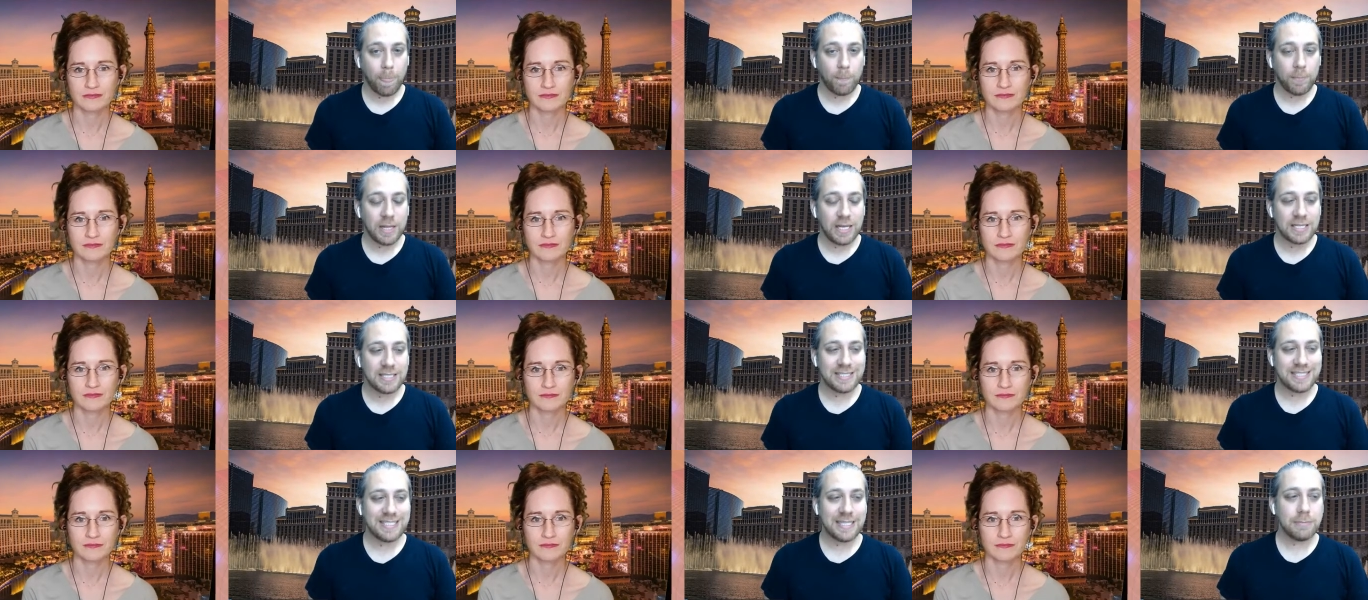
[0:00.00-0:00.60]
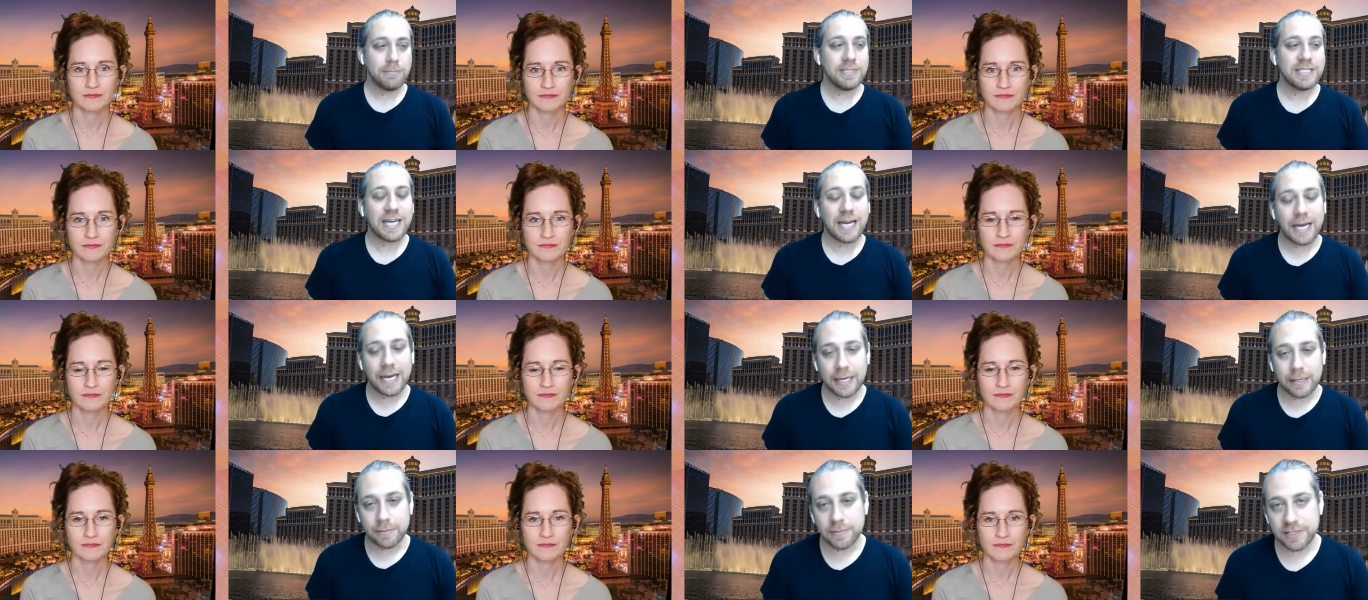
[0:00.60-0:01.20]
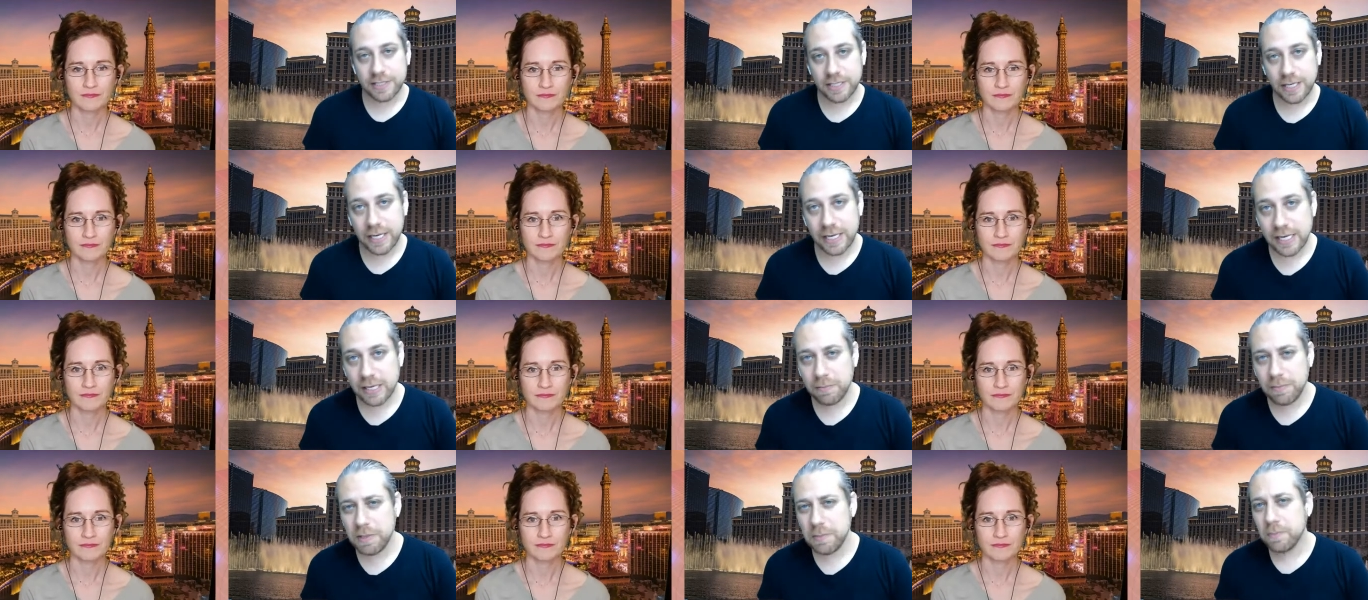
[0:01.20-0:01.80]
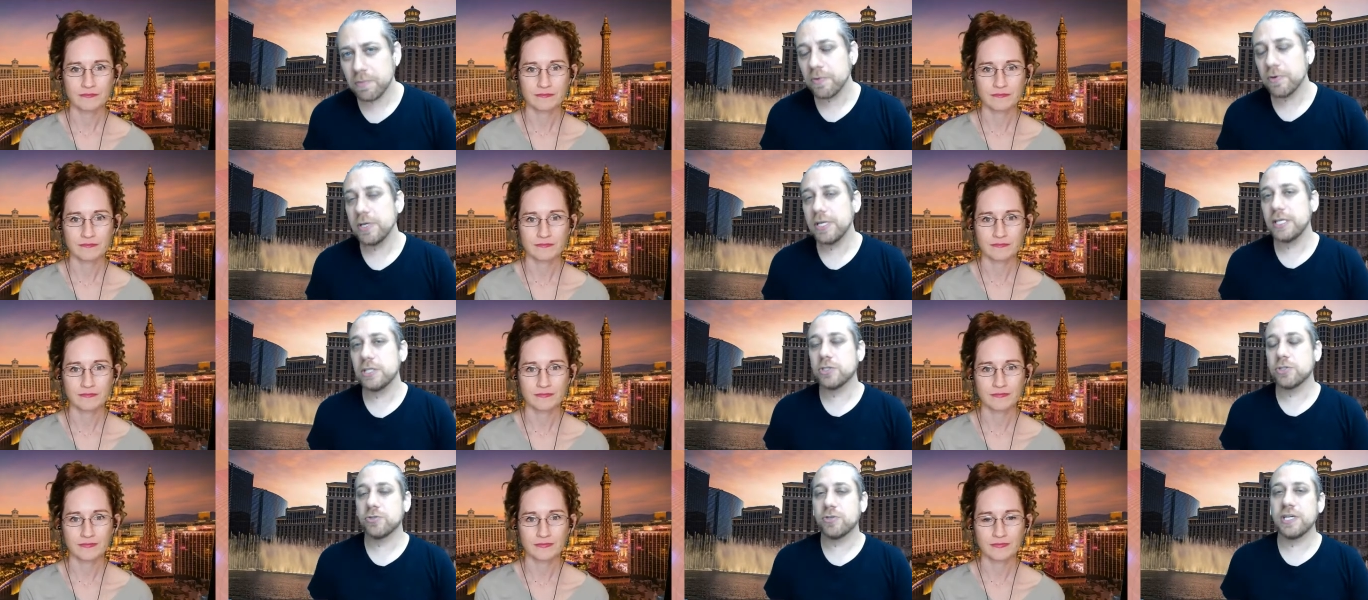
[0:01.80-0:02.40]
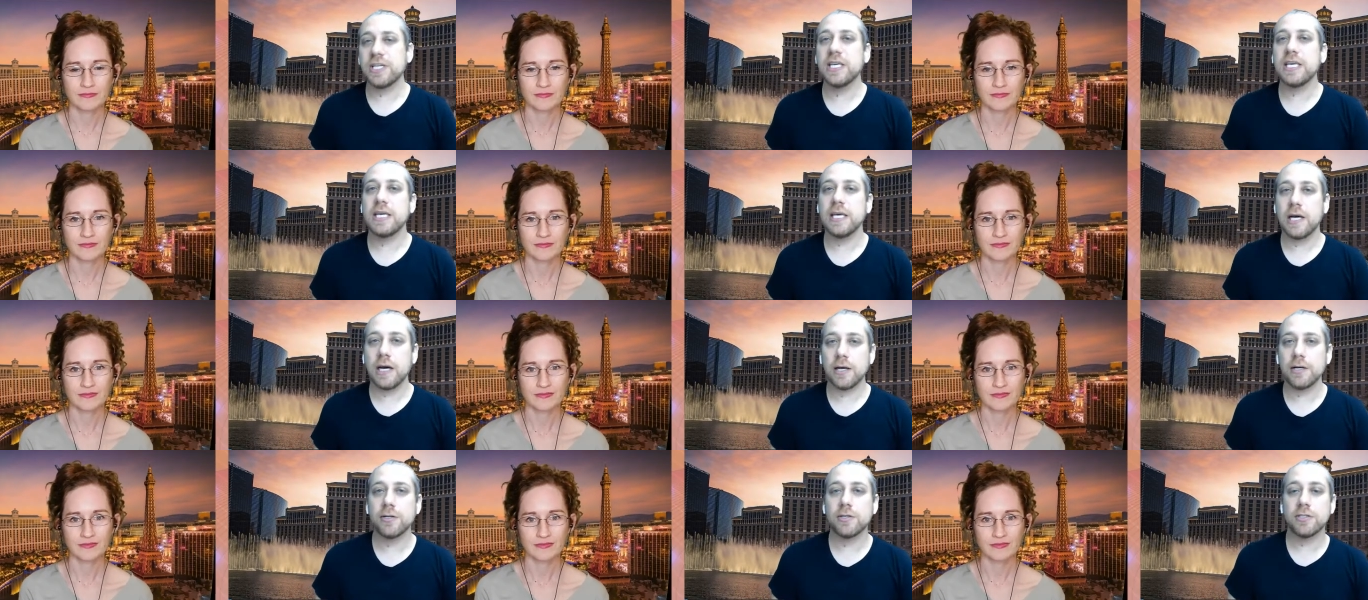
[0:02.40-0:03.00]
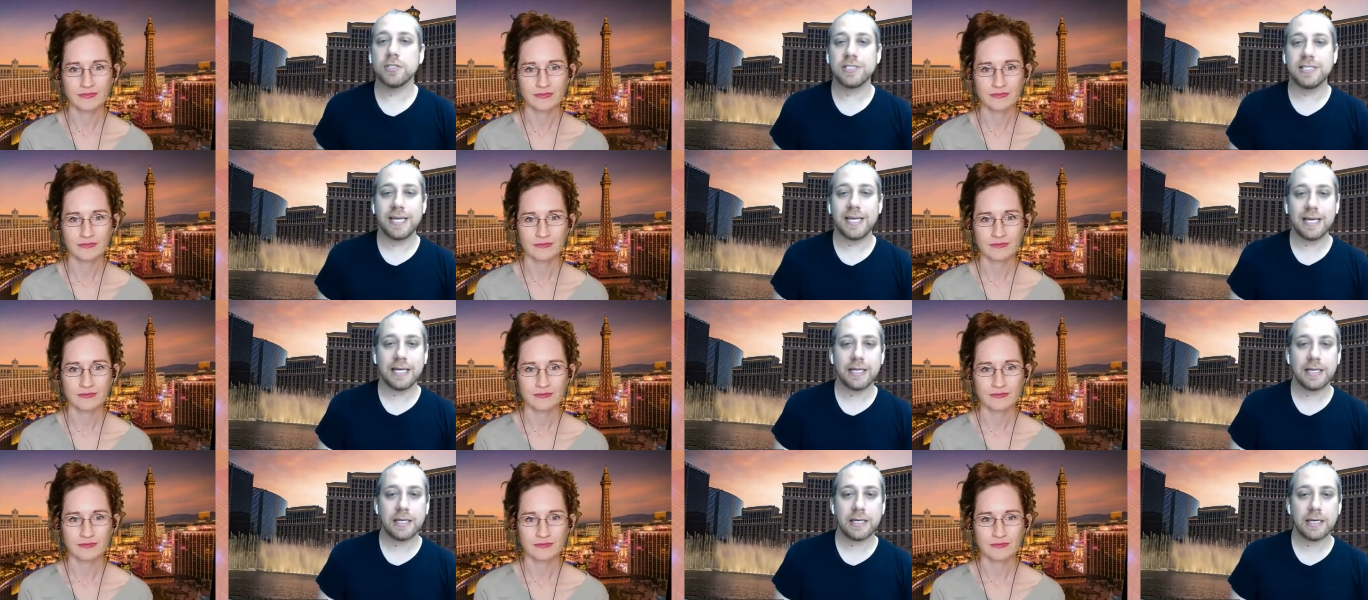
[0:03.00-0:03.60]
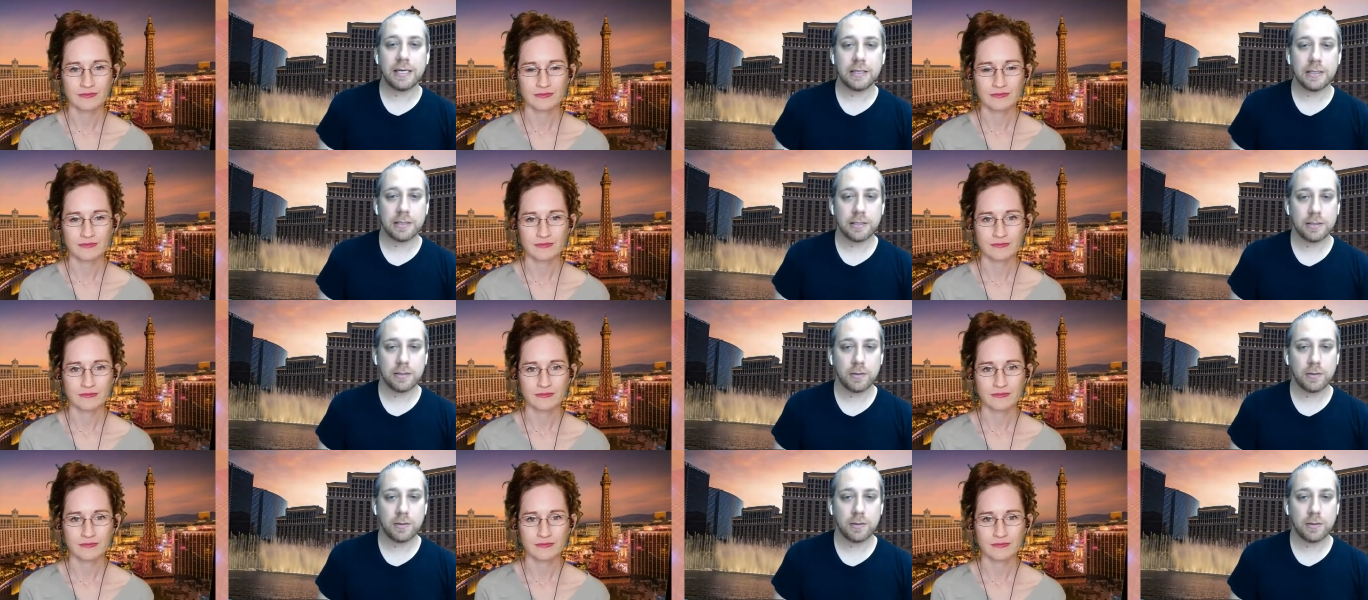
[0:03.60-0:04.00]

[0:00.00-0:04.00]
Speaker 1: sometimes it can be pretty tricky understanding